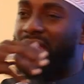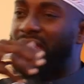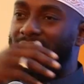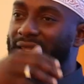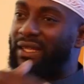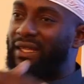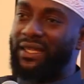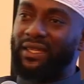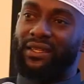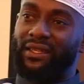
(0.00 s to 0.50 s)
I
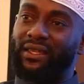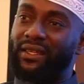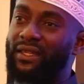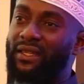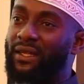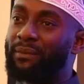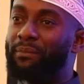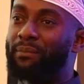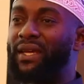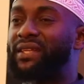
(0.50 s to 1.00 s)
think
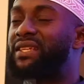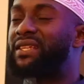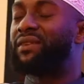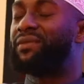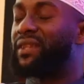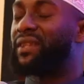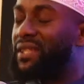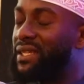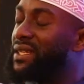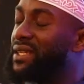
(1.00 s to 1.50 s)
it makes
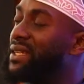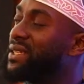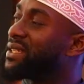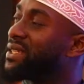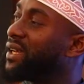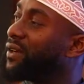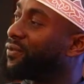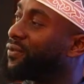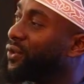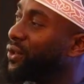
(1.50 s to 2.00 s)
everything
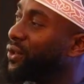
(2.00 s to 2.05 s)
easier for you.